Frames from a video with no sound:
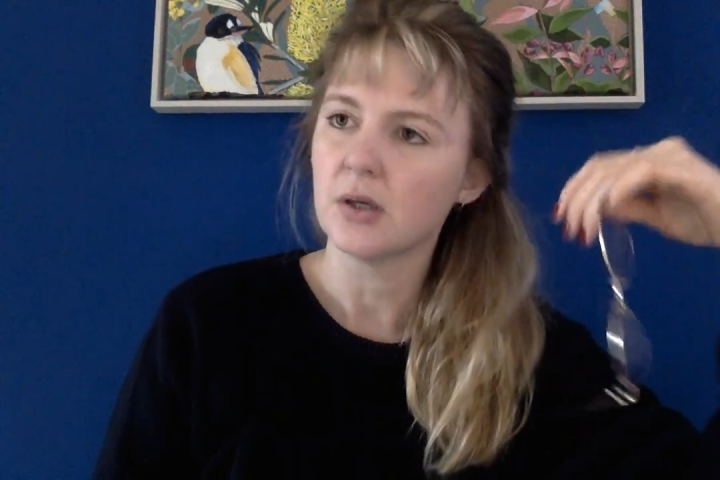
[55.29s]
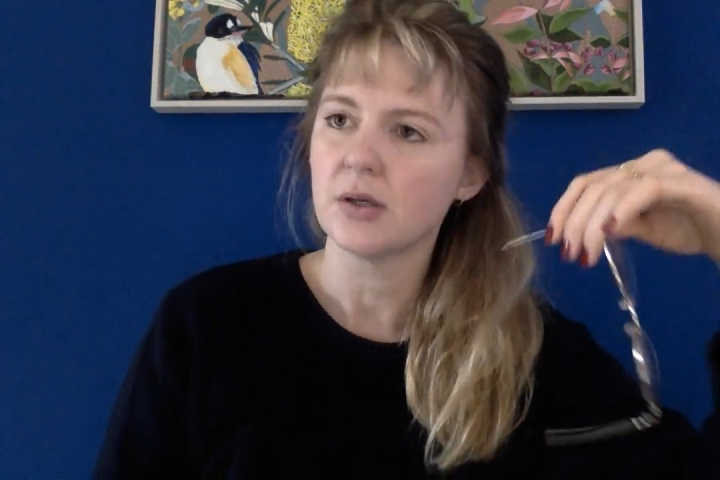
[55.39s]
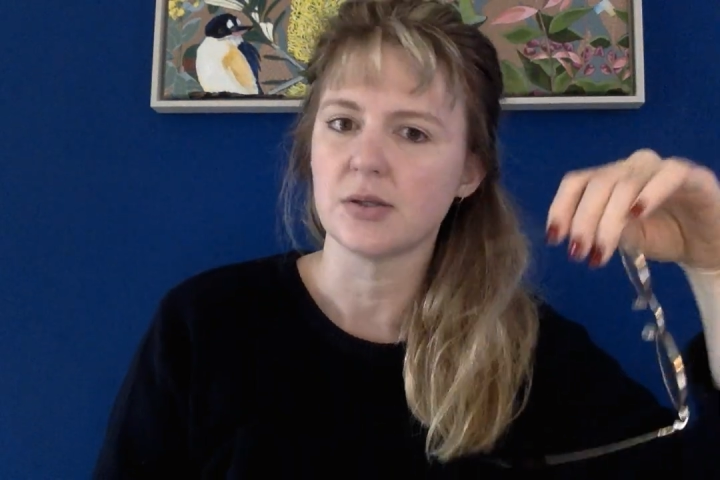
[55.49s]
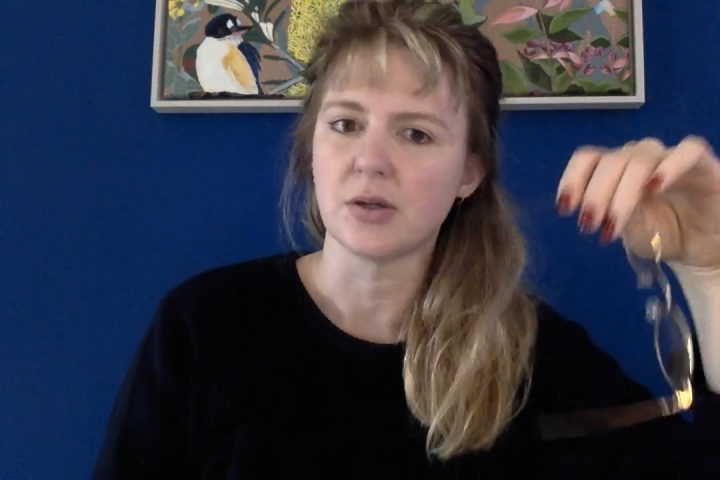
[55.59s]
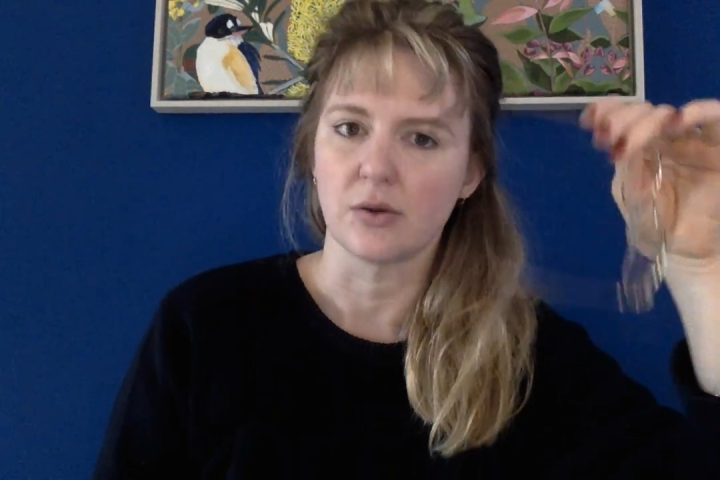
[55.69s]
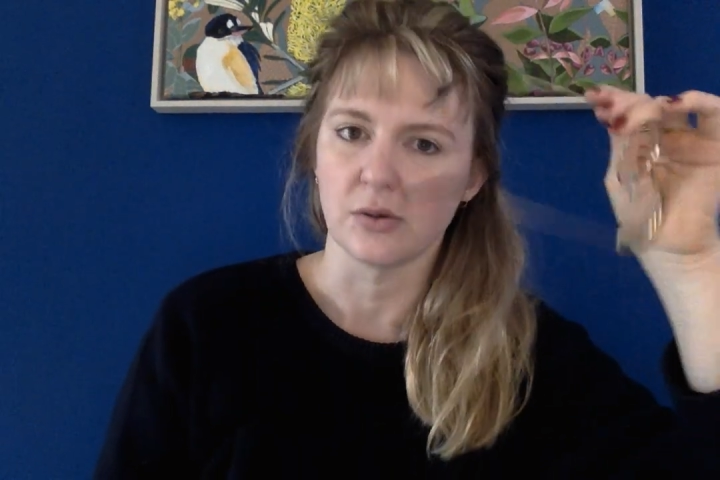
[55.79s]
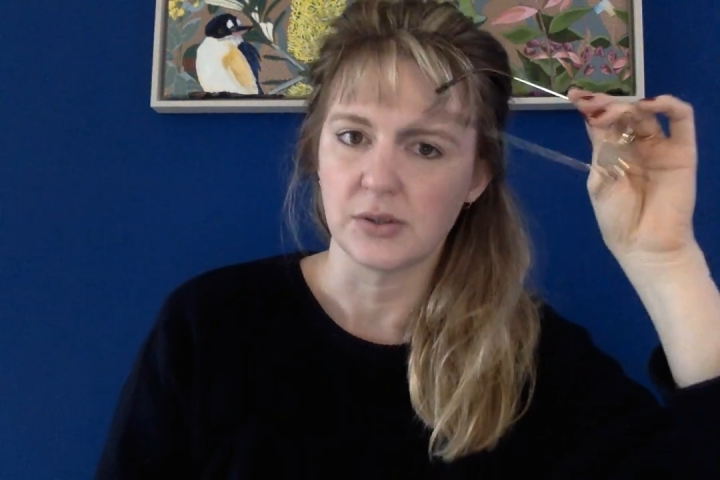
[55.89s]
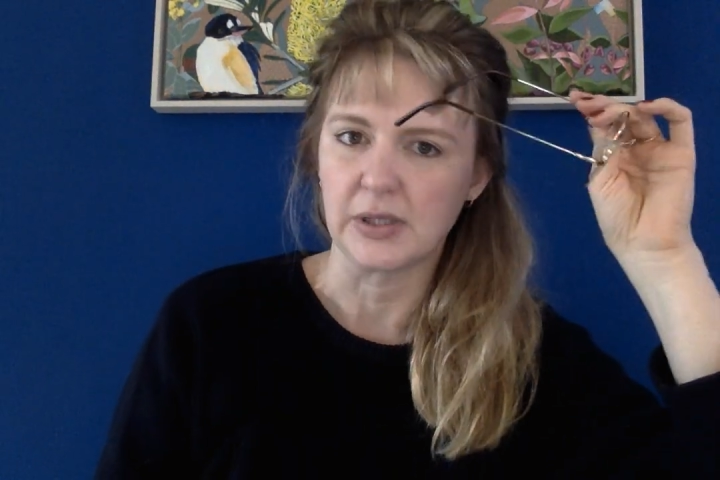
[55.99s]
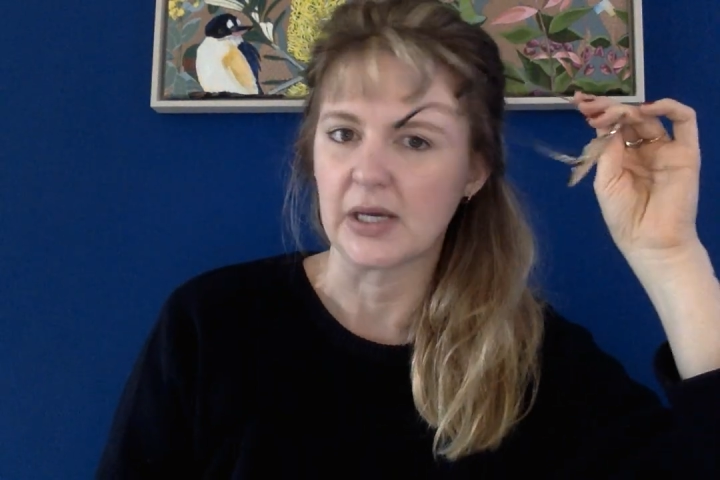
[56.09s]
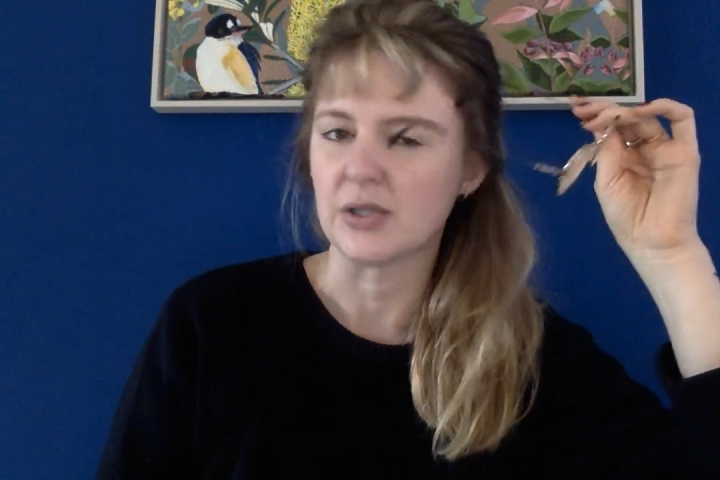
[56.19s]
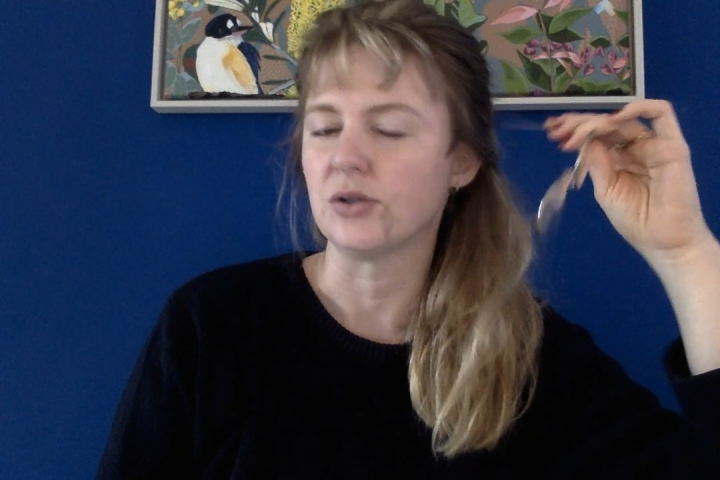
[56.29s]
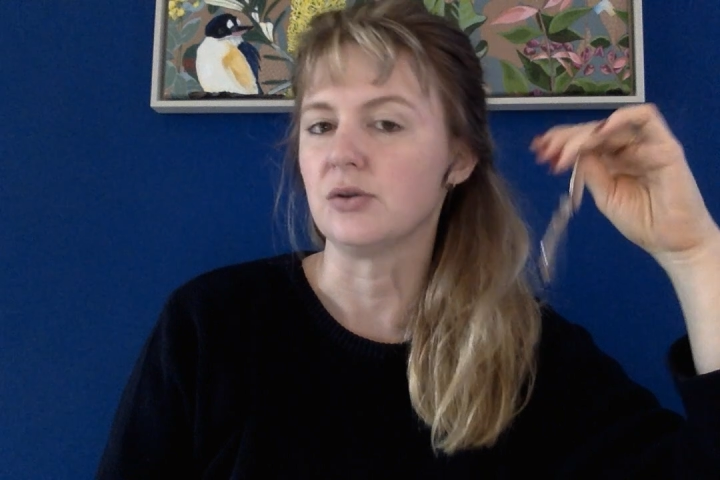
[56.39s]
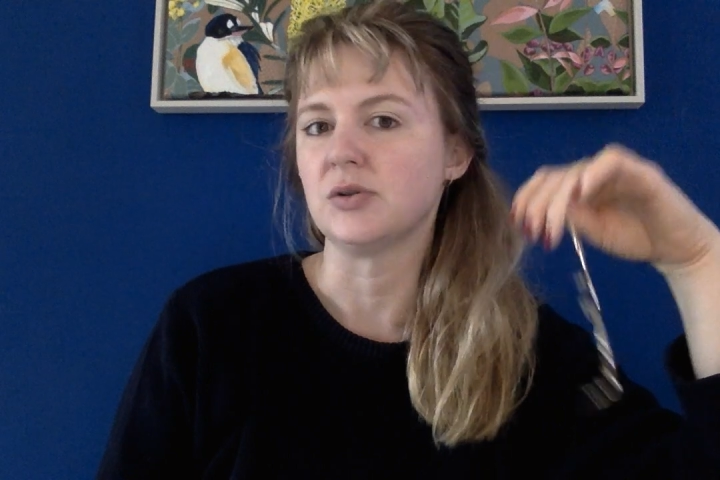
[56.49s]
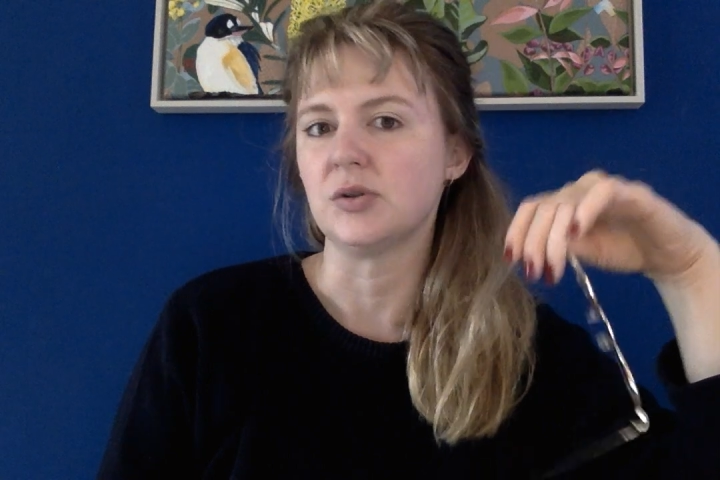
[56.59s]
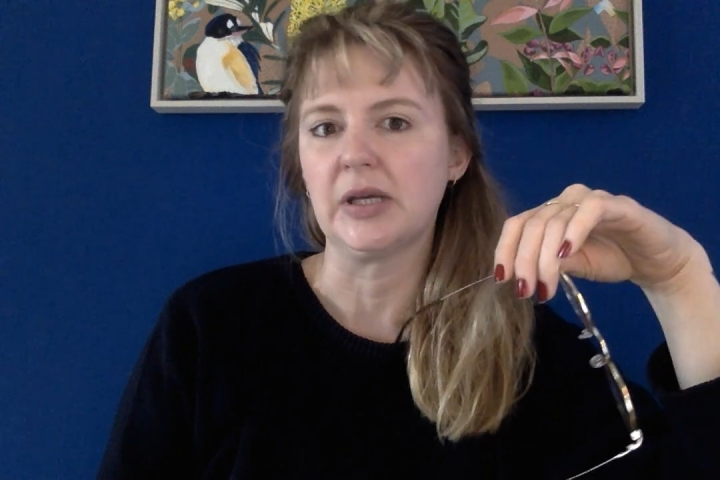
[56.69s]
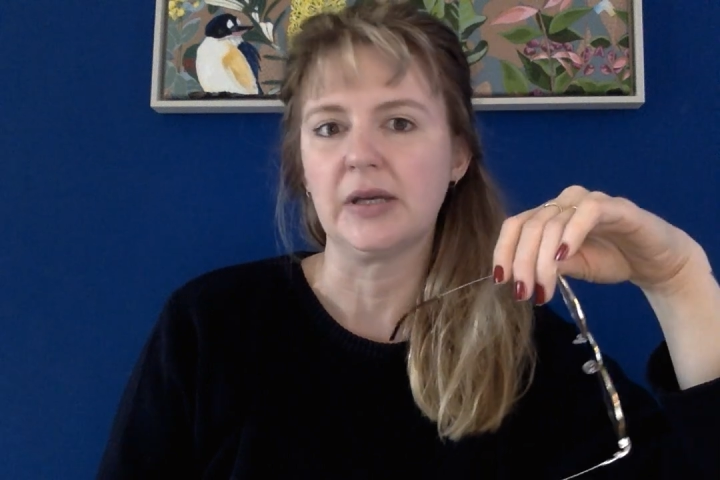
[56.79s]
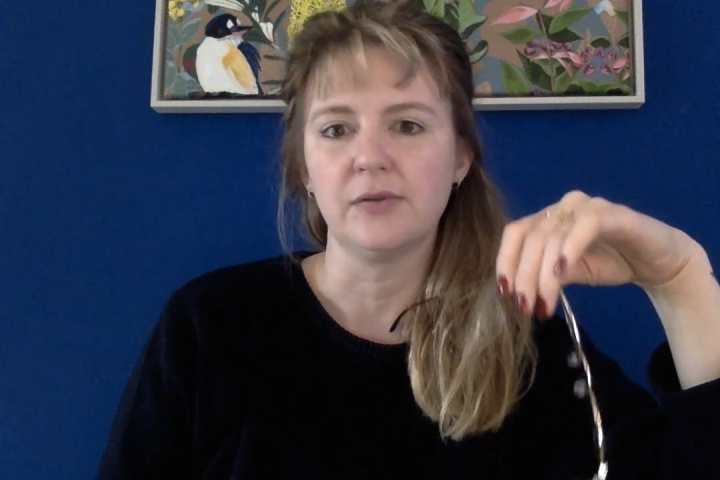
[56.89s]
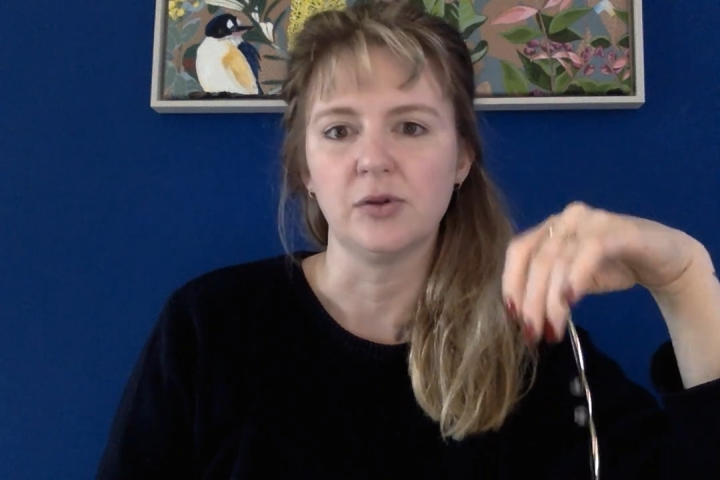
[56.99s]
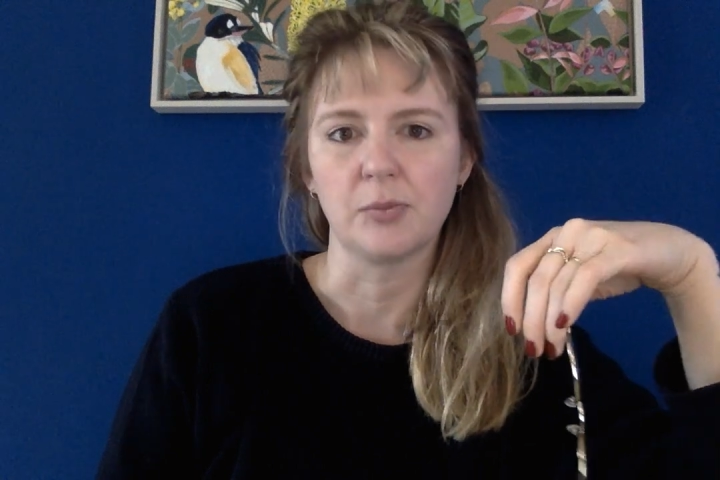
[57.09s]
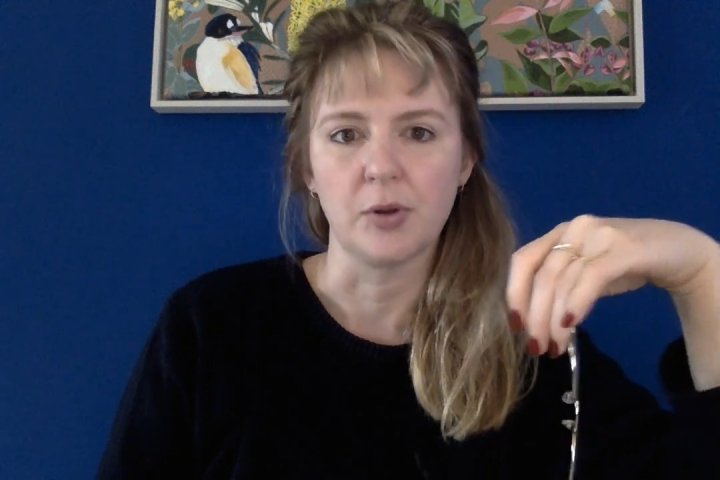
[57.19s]
so to get you to give
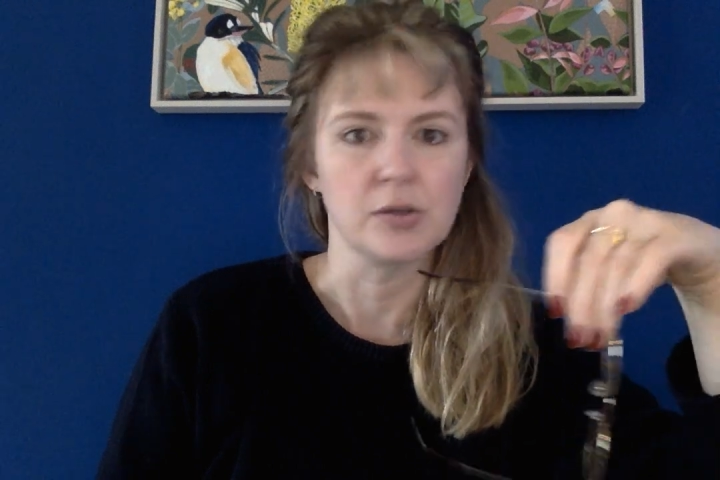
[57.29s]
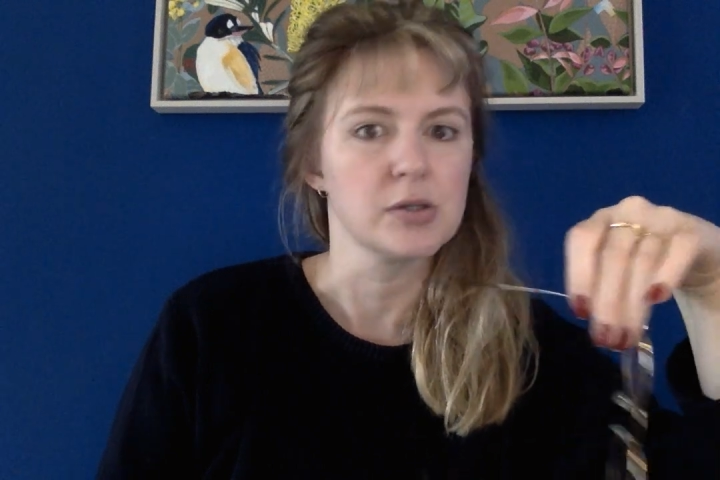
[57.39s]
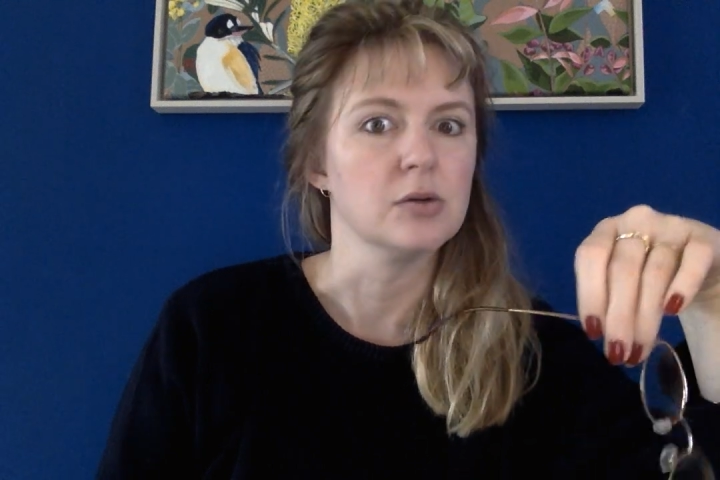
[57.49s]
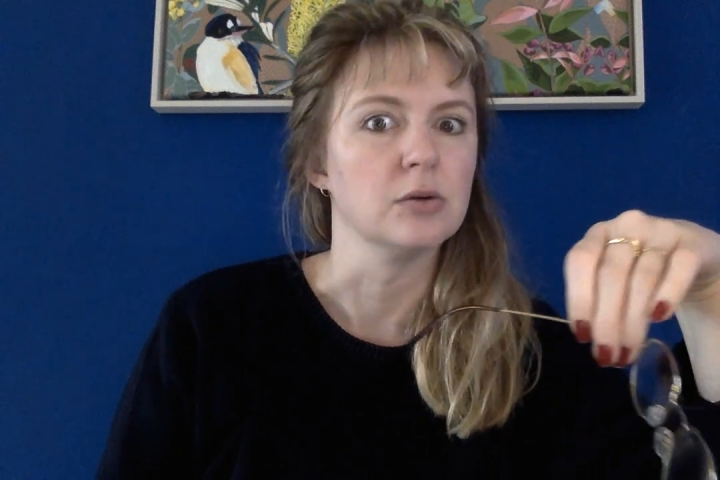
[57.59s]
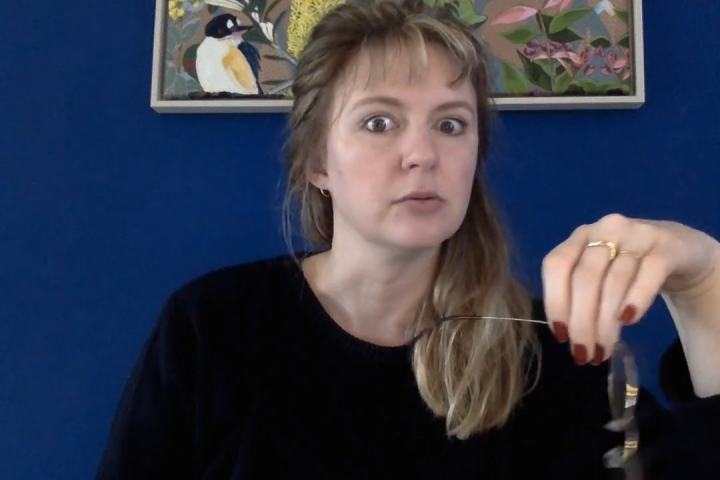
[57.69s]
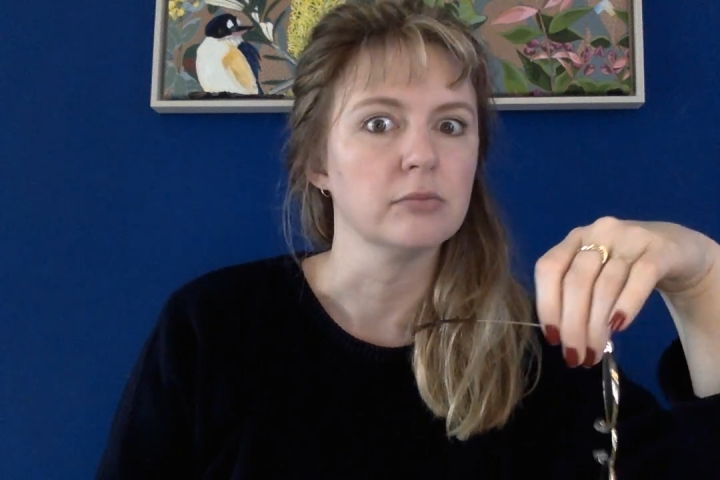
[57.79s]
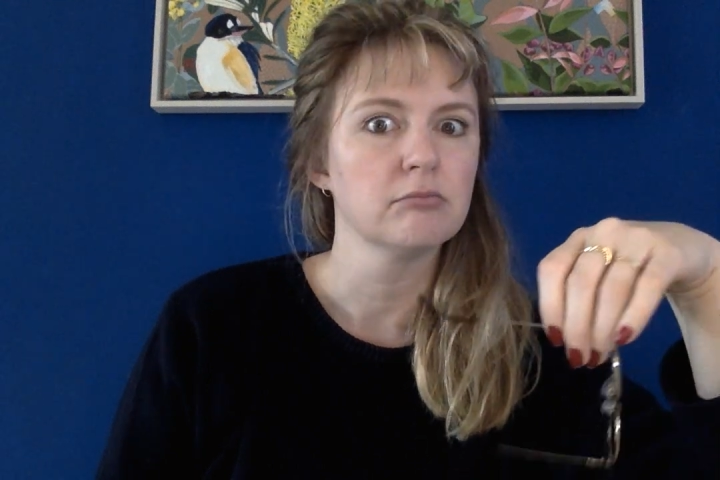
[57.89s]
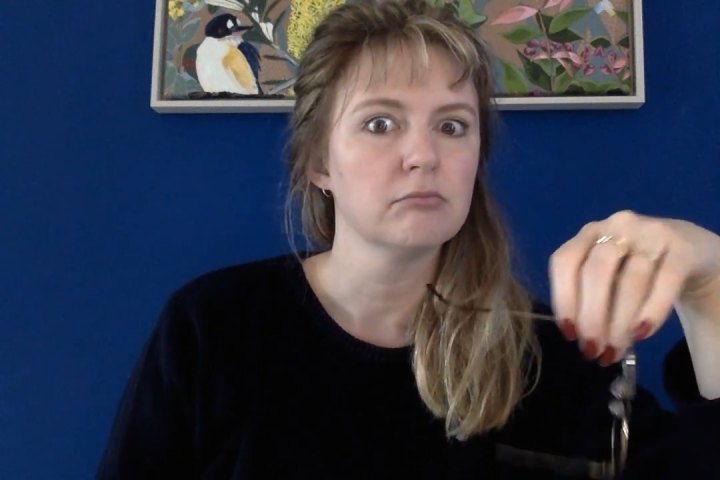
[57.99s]
your personal